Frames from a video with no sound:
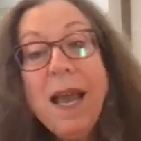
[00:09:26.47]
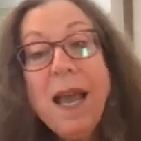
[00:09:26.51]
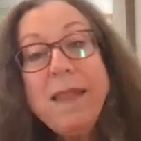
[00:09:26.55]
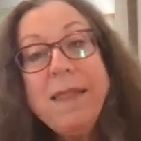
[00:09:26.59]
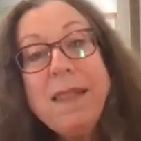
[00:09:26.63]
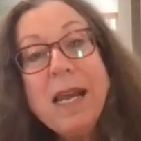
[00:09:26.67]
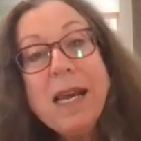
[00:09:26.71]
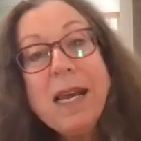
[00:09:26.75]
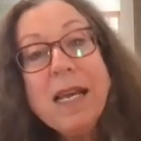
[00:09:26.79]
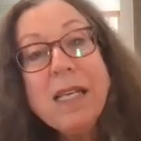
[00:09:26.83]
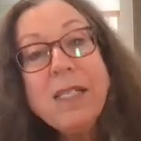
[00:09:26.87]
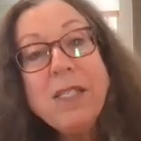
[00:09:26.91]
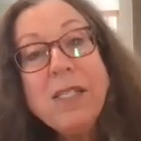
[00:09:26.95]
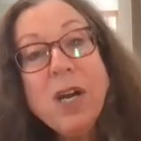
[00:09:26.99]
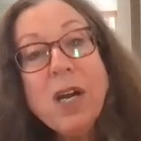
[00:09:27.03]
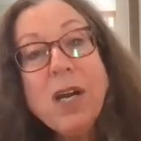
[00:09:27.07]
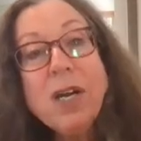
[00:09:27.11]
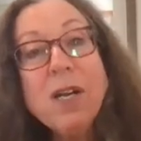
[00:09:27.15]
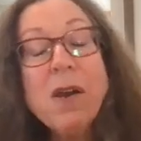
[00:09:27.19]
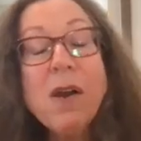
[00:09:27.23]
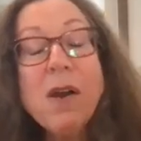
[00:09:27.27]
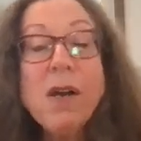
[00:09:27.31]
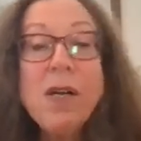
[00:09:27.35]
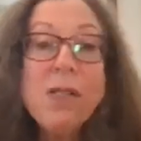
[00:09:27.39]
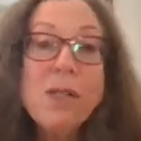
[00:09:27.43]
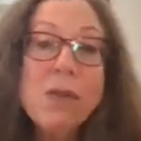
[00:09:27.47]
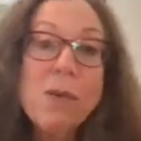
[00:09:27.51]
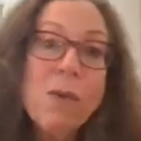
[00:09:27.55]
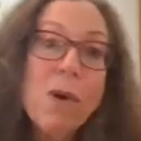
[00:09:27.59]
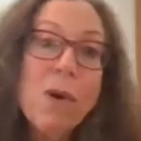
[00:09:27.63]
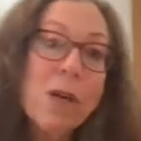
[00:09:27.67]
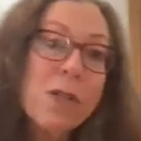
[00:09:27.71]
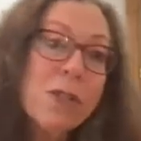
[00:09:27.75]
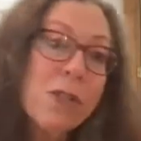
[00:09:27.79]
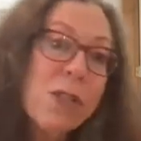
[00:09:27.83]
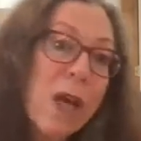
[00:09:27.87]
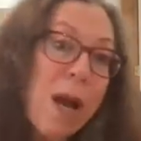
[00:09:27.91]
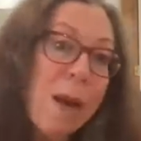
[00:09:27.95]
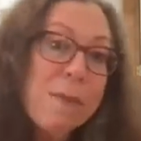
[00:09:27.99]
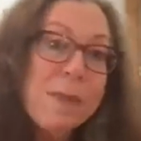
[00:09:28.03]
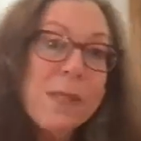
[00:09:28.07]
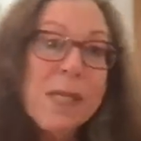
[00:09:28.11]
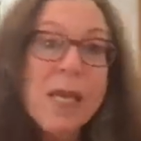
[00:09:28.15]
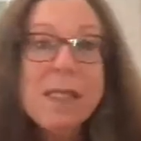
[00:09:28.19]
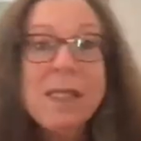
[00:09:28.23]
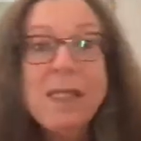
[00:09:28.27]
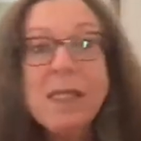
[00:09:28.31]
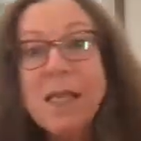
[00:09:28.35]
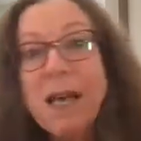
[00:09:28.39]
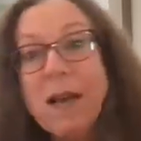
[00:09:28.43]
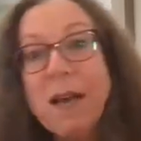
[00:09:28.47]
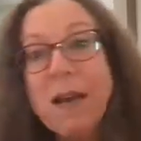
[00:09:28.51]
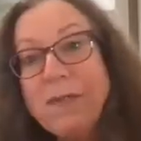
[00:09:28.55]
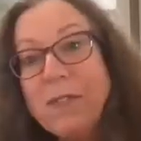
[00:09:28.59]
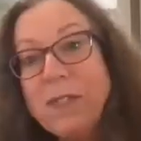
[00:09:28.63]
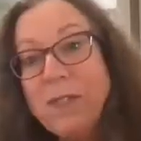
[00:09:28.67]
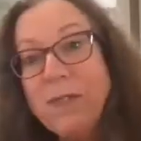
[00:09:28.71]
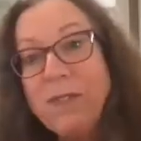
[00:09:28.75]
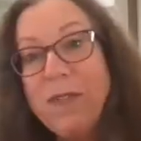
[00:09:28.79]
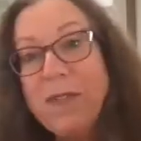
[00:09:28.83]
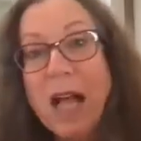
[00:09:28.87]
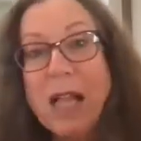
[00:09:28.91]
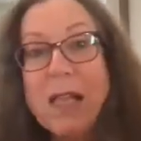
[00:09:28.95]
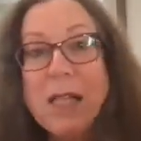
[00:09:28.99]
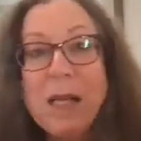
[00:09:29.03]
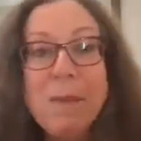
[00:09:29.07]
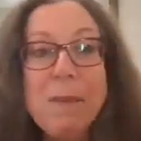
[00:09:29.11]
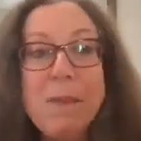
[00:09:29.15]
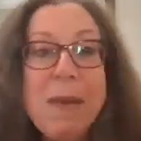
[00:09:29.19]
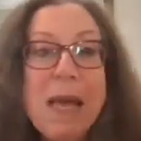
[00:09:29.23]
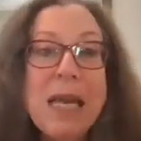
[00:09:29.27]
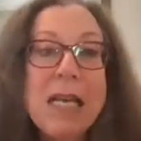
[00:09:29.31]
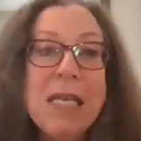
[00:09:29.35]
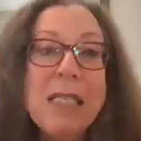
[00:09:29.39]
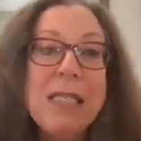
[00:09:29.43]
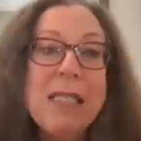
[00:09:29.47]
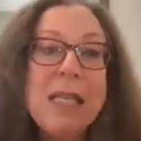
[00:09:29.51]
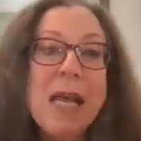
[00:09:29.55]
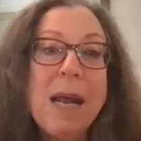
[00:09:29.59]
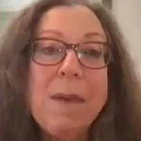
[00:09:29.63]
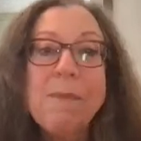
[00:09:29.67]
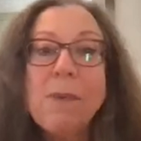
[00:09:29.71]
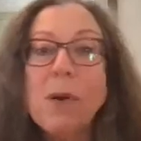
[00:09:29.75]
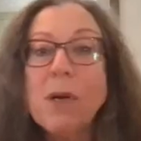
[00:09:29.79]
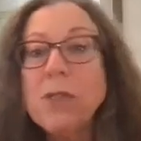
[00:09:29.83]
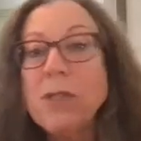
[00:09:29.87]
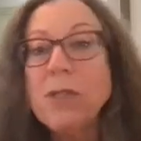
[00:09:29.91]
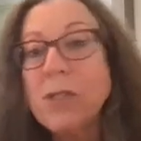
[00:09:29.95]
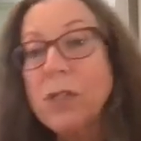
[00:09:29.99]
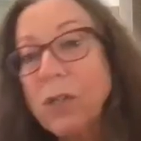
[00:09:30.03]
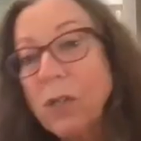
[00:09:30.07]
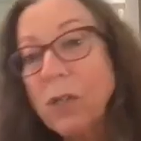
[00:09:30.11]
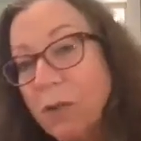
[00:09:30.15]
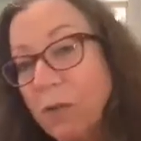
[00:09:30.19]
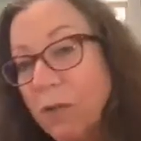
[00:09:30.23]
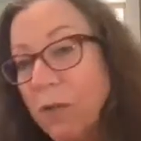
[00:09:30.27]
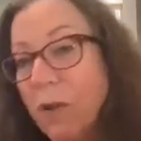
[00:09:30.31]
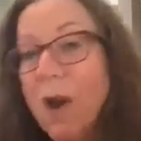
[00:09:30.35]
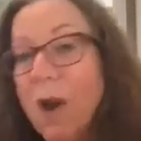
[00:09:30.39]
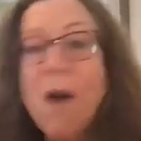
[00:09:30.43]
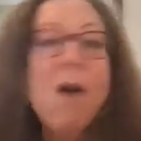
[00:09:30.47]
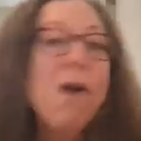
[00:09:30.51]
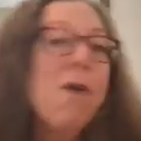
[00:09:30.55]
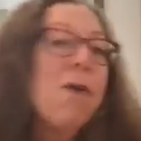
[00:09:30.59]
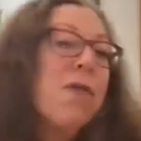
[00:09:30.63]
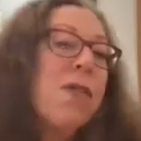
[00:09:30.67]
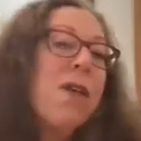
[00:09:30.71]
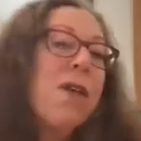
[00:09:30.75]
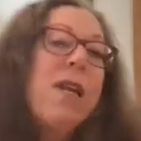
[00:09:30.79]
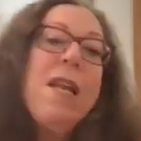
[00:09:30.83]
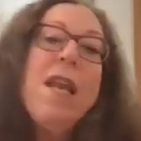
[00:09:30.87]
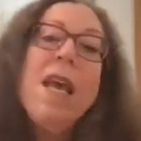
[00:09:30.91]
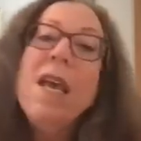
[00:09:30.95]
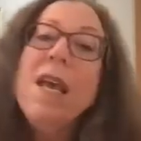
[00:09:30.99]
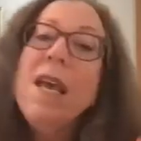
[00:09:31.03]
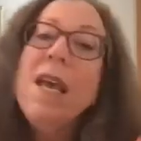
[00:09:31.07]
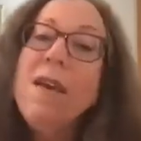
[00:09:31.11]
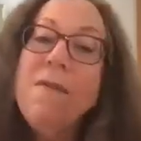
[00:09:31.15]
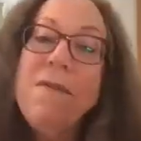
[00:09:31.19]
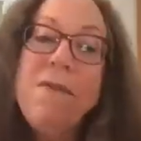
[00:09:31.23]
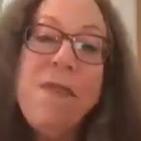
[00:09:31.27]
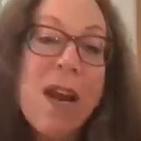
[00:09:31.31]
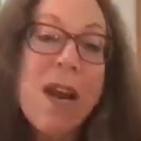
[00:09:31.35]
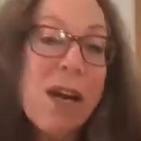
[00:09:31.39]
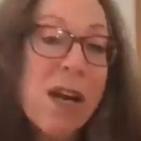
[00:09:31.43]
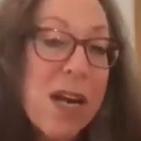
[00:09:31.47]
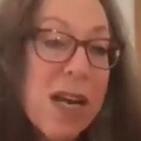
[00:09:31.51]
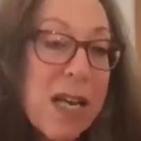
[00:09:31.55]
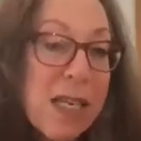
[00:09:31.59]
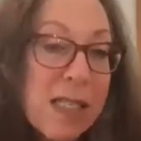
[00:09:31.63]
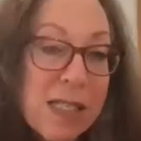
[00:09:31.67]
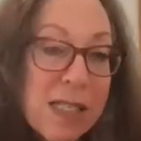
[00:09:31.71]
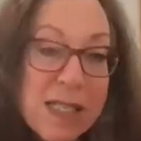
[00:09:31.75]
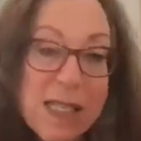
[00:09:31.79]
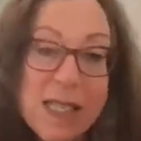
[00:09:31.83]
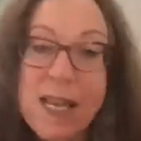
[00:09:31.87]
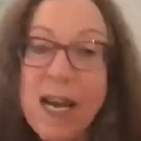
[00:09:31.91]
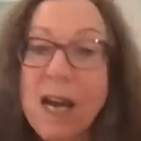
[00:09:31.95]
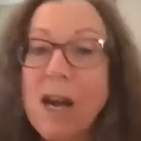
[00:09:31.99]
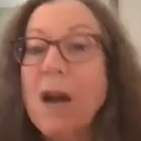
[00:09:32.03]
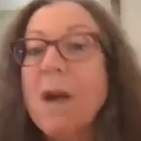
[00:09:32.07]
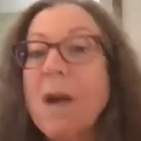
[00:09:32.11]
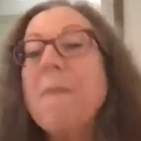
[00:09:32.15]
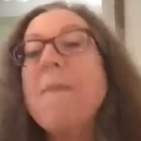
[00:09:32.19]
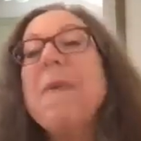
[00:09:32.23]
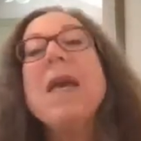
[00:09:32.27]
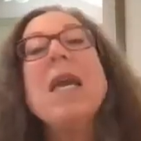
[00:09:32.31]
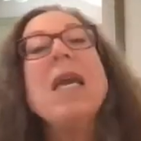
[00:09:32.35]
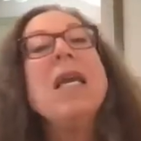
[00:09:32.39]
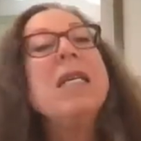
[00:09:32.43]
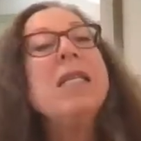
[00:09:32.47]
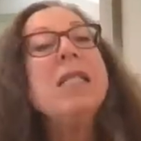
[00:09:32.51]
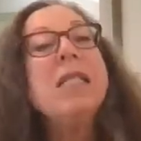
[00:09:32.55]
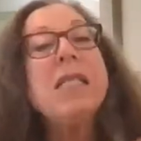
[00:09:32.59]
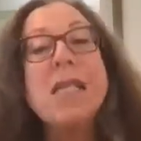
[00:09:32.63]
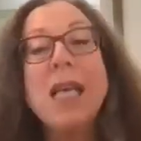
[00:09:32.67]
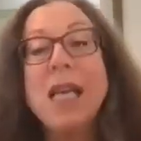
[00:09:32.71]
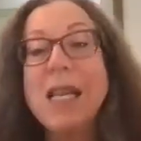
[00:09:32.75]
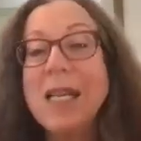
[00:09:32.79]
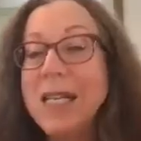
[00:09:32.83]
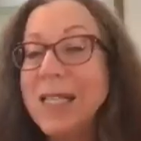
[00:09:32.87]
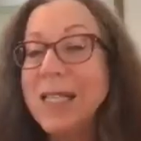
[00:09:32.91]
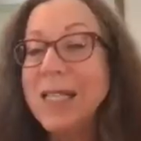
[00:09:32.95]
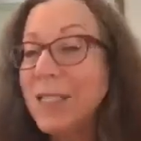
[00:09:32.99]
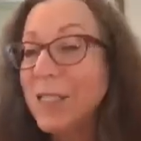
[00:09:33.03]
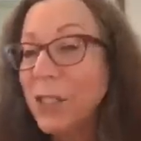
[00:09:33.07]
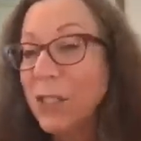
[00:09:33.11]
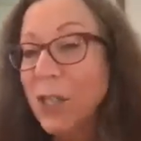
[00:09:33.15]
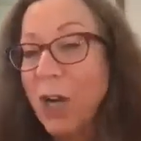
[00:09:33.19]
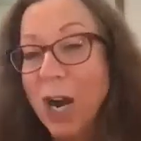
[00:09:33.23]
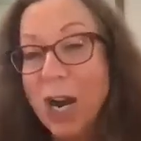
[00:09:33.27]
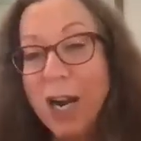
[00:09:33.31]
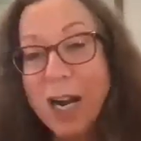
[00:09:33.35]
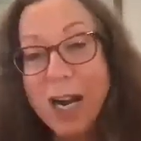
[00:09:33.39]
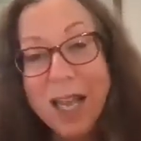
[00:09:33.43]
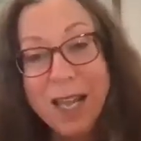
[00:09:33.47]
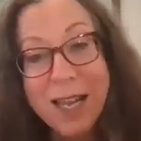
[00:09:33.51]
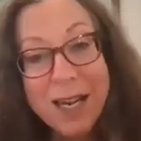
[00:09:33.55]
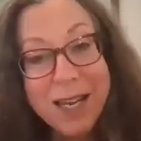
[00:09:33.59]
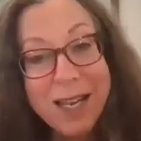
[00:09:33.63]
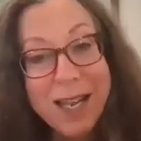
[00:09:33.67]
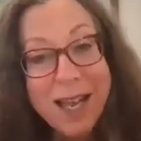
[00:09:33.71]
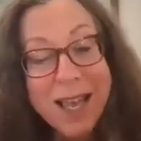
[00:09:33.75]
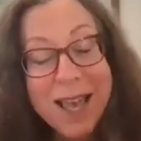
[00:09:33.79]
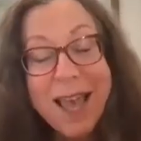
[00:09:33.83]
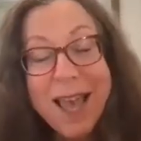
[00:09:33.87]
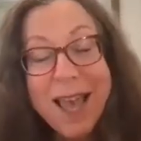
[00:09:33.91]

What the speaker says: And then I started going to workshops on self-development and personal growth and various therapies and started